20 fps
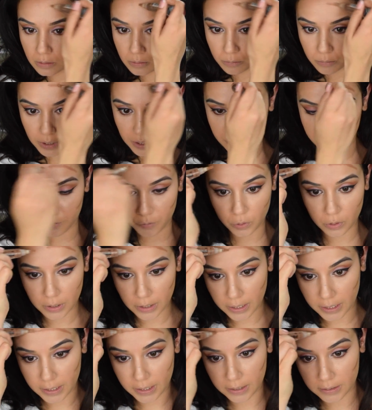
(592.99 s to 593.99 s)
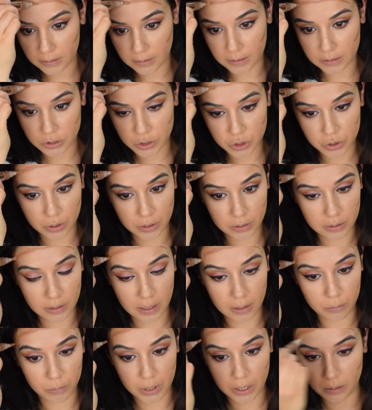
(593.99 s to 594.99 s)
My forehead, let's shrink
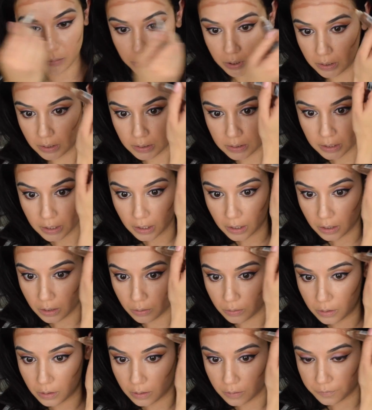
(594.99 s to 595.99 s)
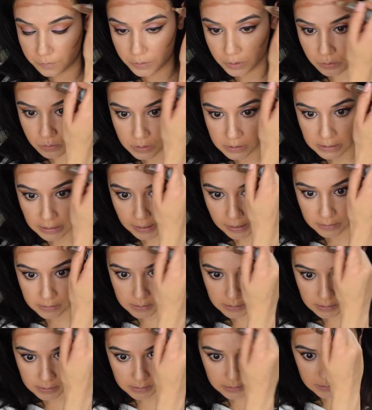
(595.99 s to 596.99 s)
that baby down a few
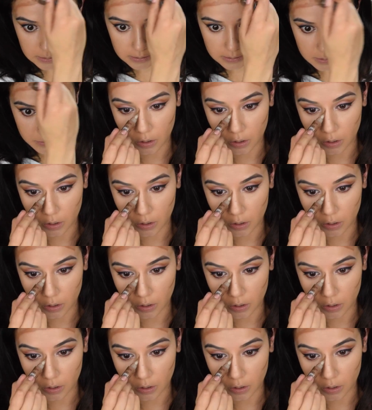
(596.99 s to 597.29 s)
sizes.